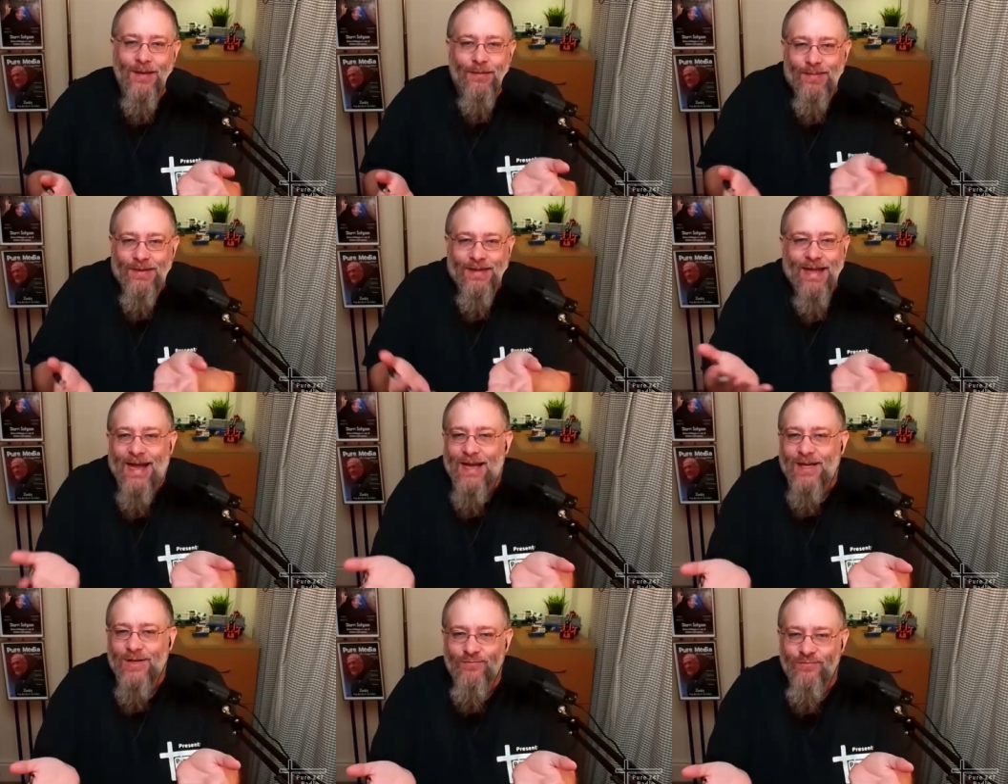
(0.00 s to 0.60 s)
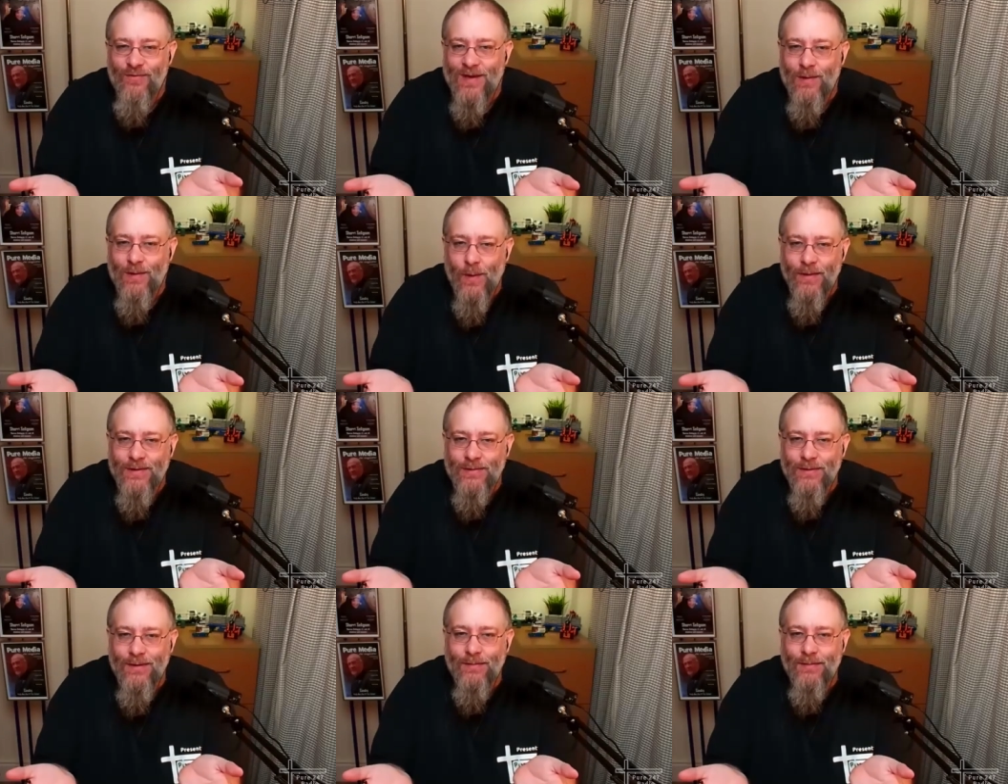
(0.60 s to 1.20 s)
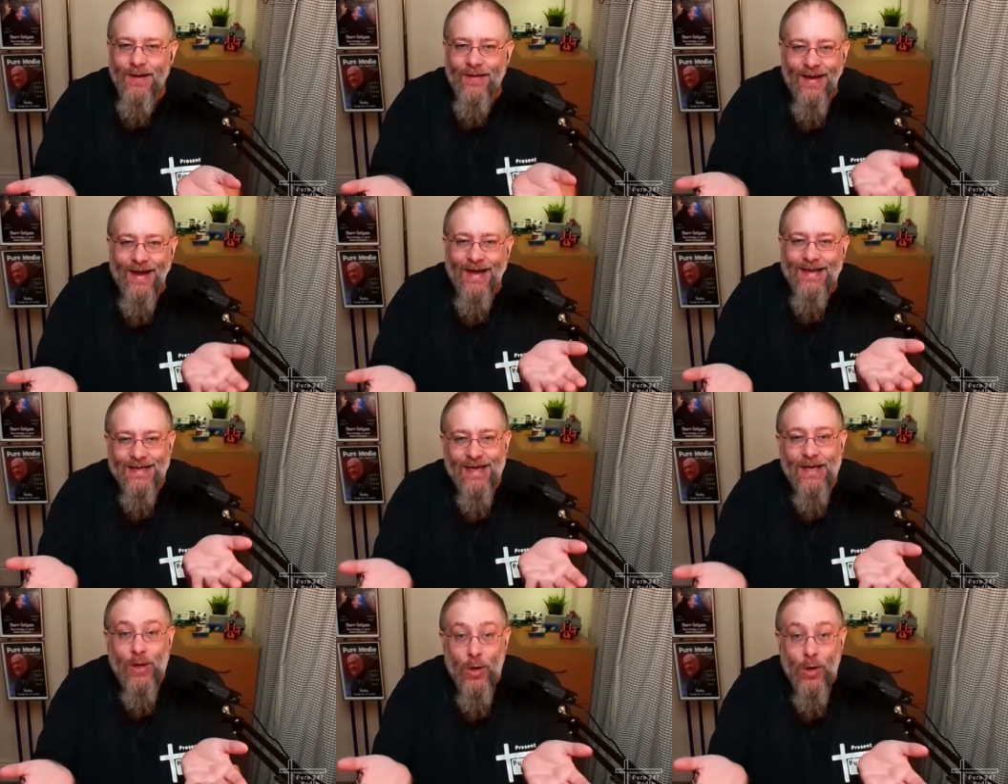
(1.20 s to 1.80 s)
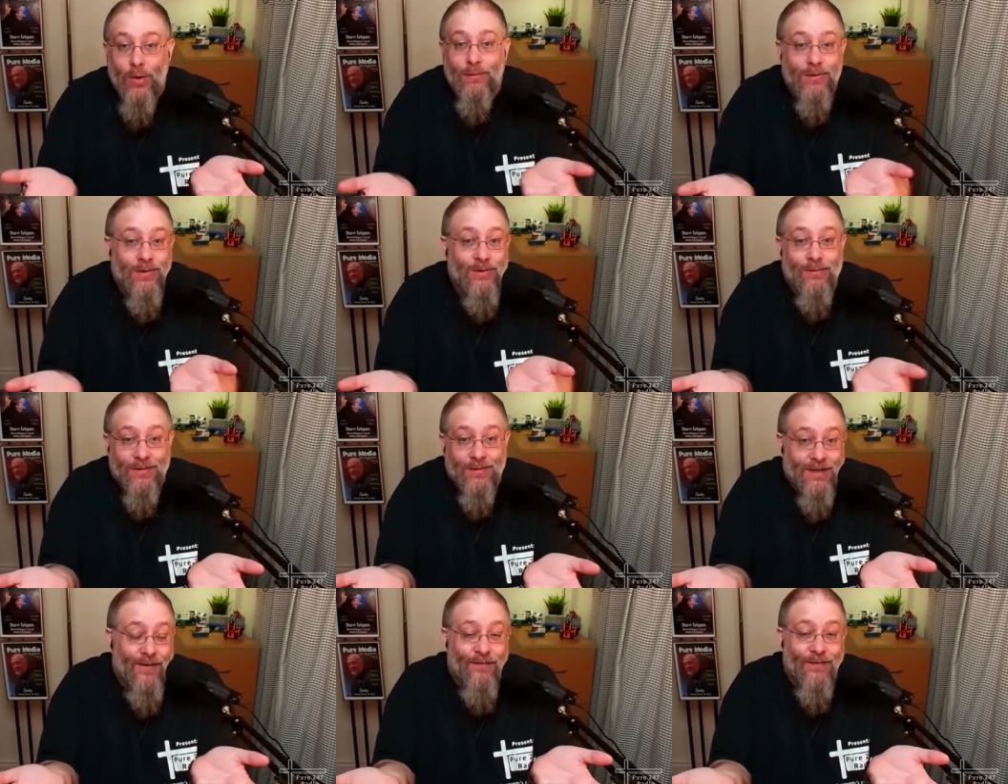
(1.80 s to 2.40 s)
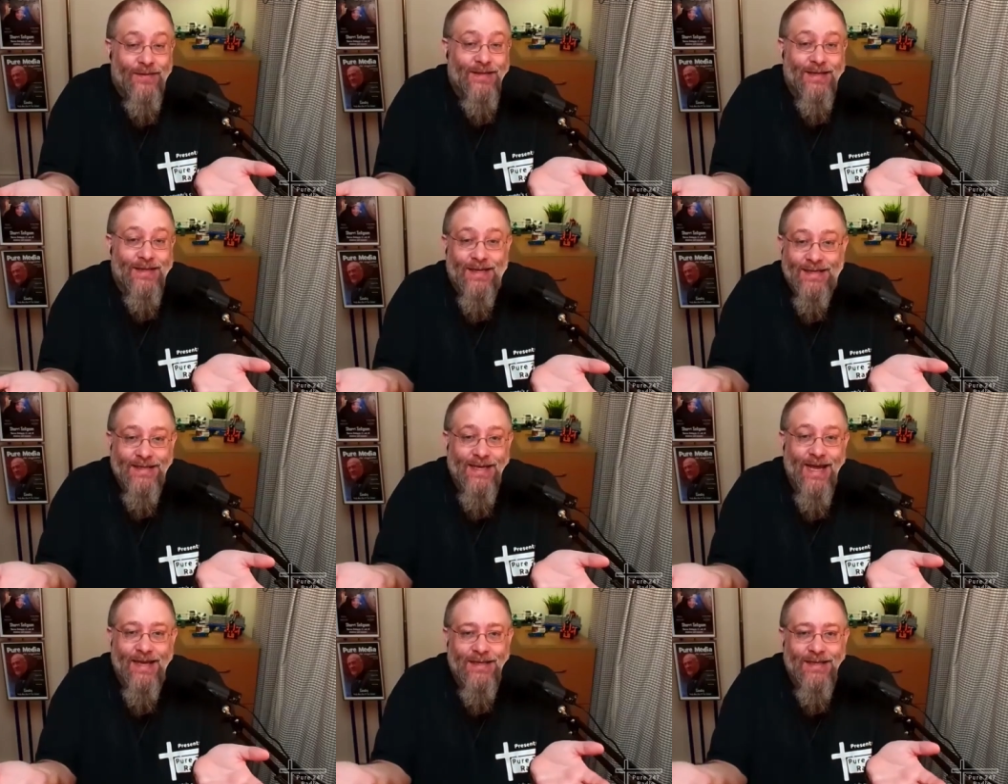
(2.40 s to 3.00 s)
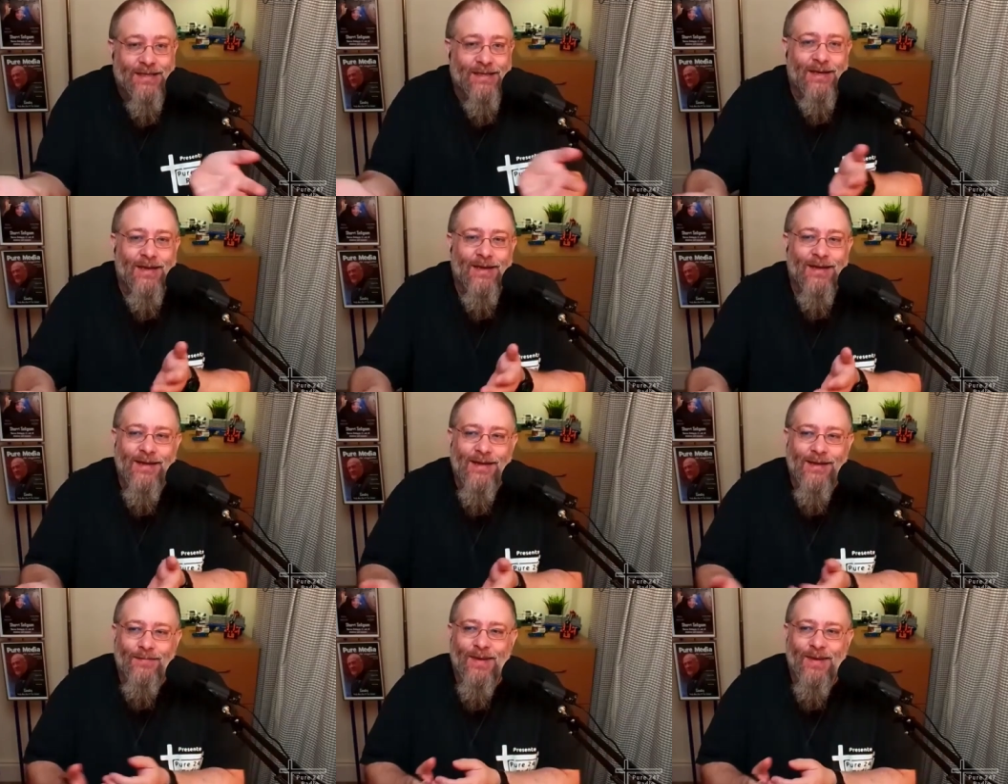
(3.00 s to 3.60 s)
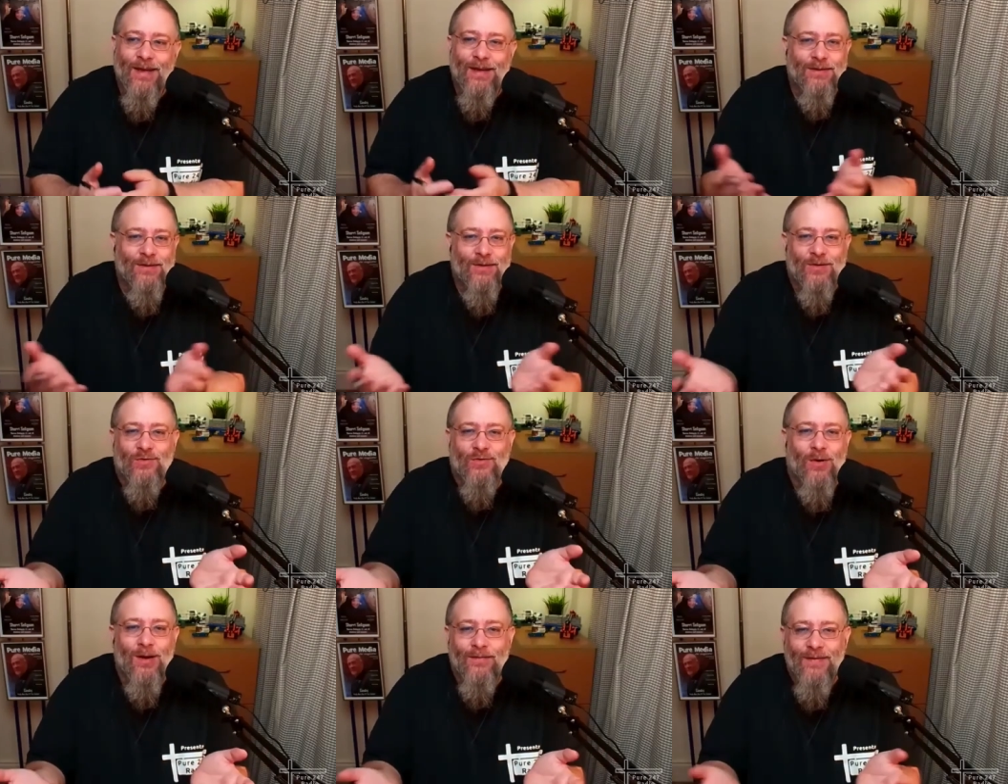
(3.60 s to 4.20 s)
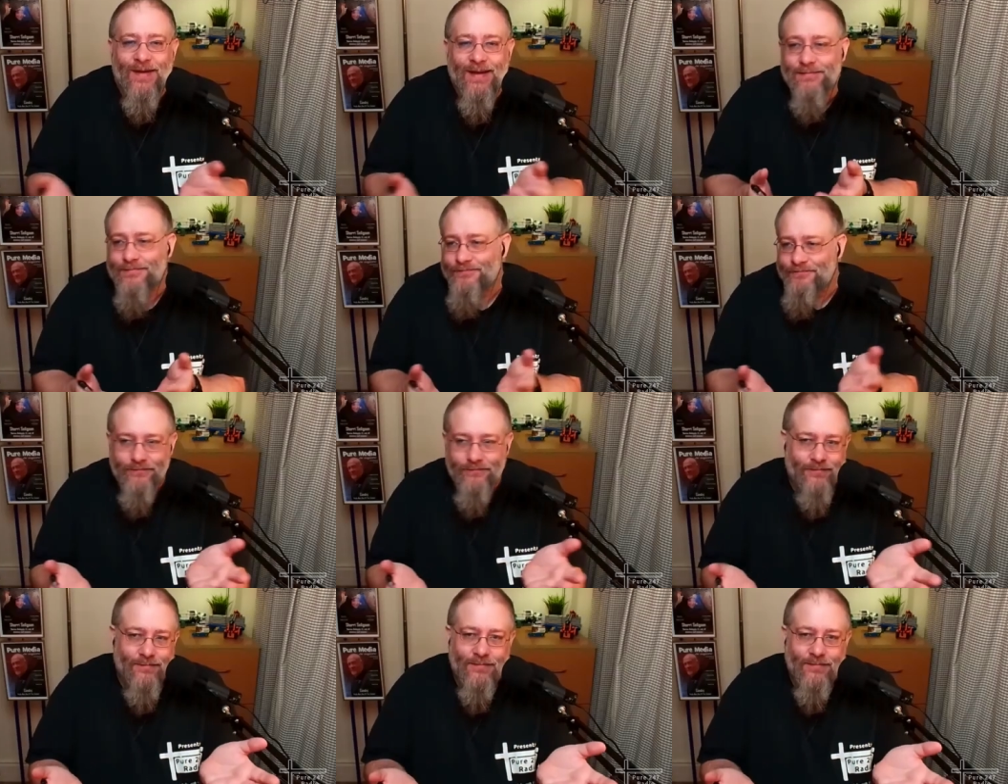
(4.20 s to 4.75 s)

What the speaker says: but that's really what we're talking about. That is a cultural difference in a sense, because driving,